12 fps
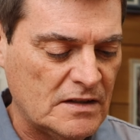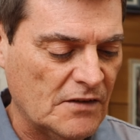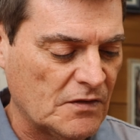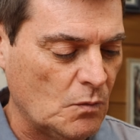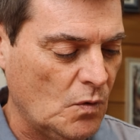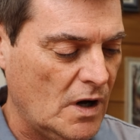
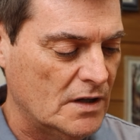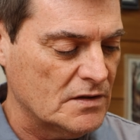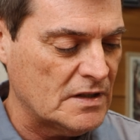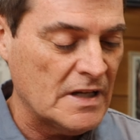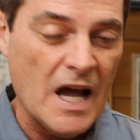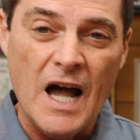different
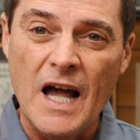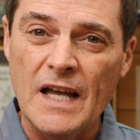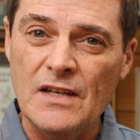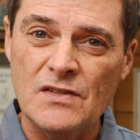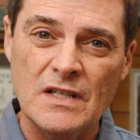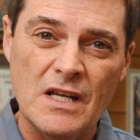ones, and
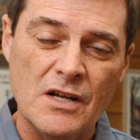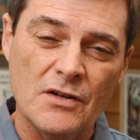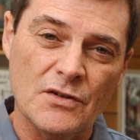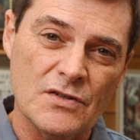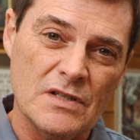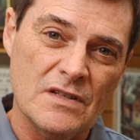eyes and
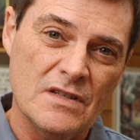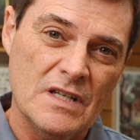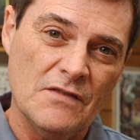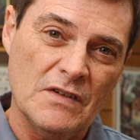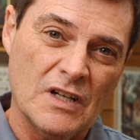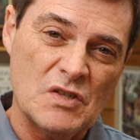ears and
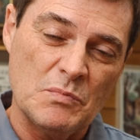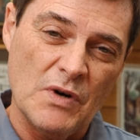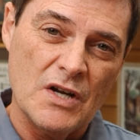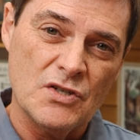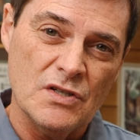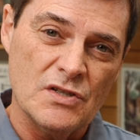different
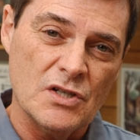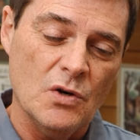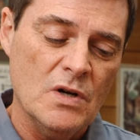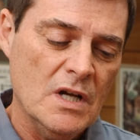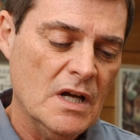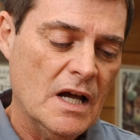expressions.
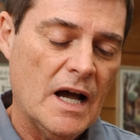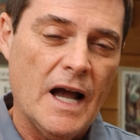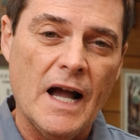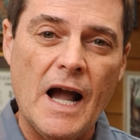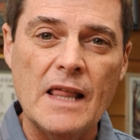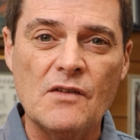So
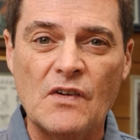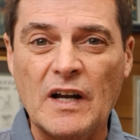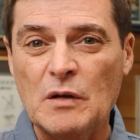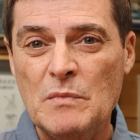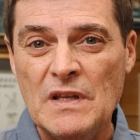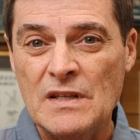I highly
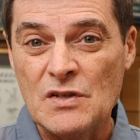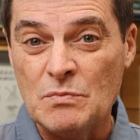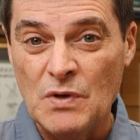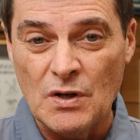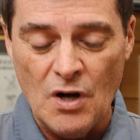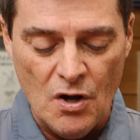recommend this
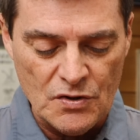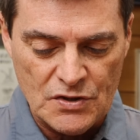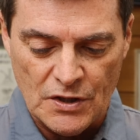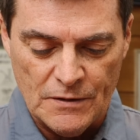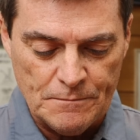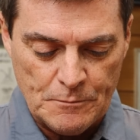book
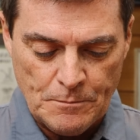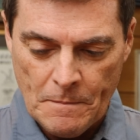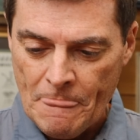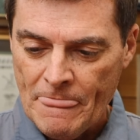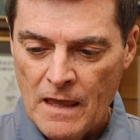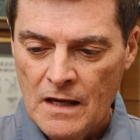also.
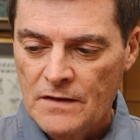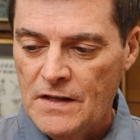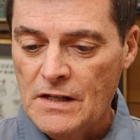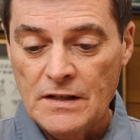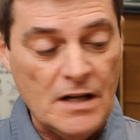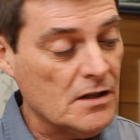
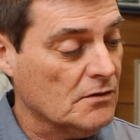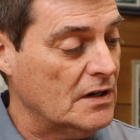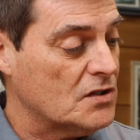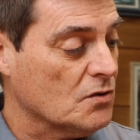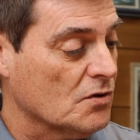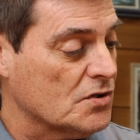Then another
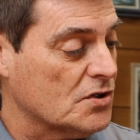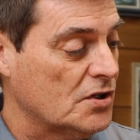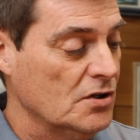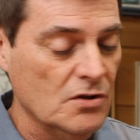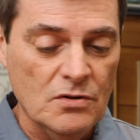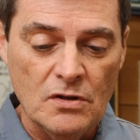resource
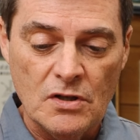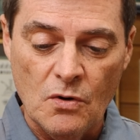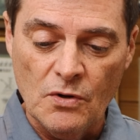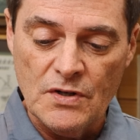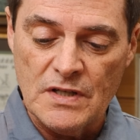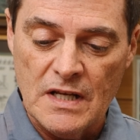too, of
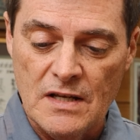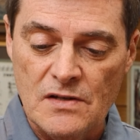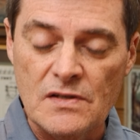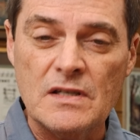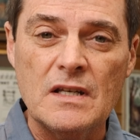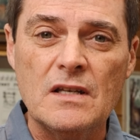course,
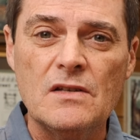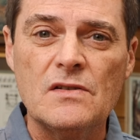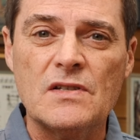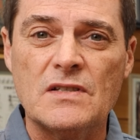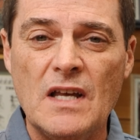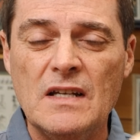
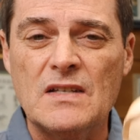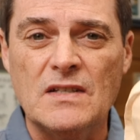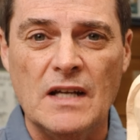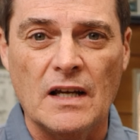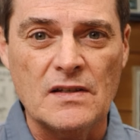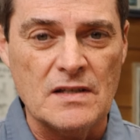is study
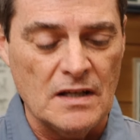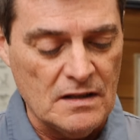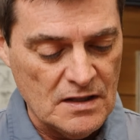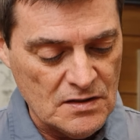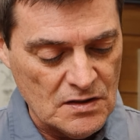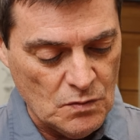sticks.
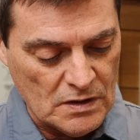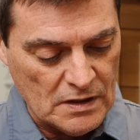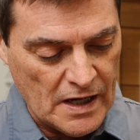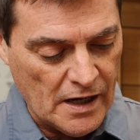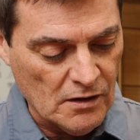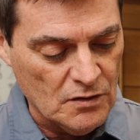This is one
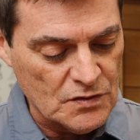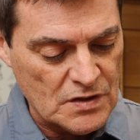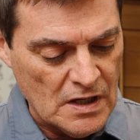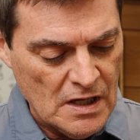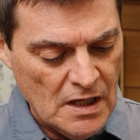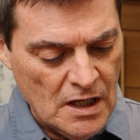of
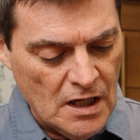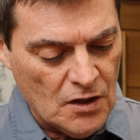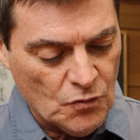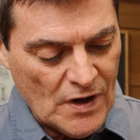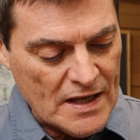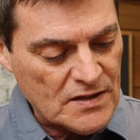Harold's
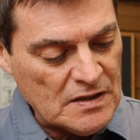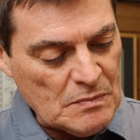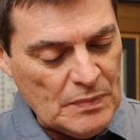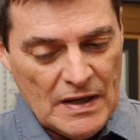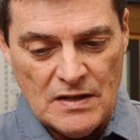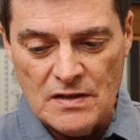
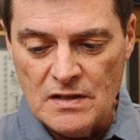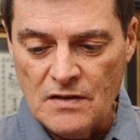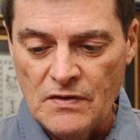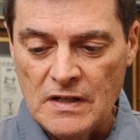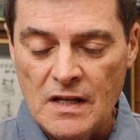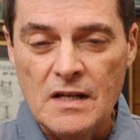resin pieces
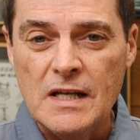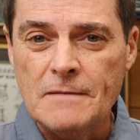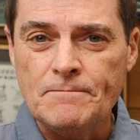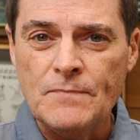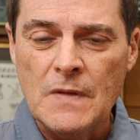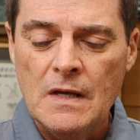of an Indian.